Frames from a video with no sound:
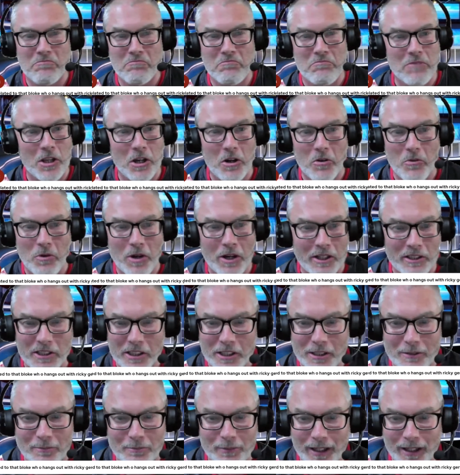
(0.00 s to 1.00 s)
No
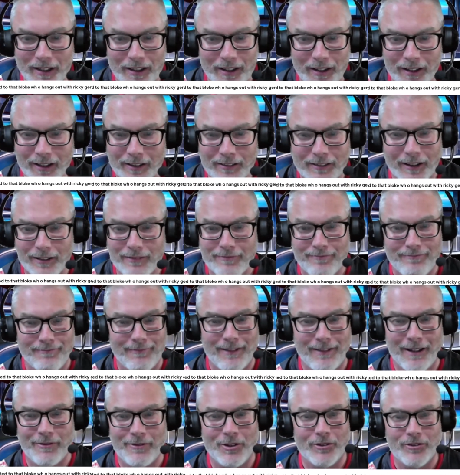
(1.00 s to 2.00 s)
idea, mate. I, I,
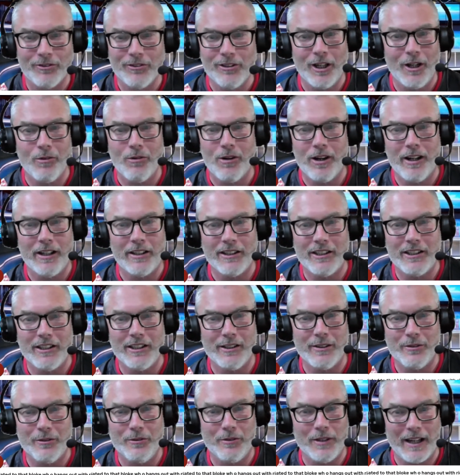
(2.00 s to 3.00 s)
I've got no
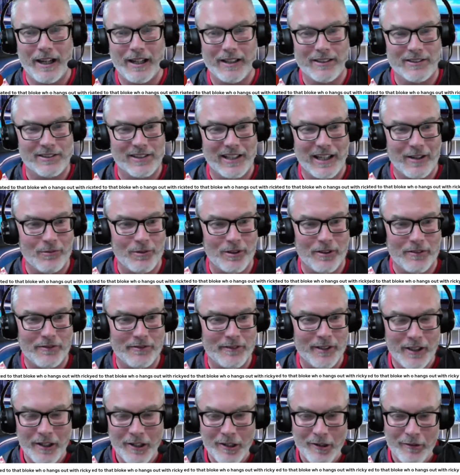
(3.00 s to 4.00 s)
idea who hangs out with
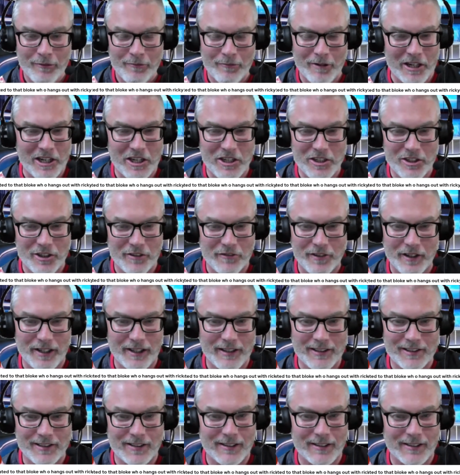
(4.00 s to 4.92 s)
Ricky Gervais.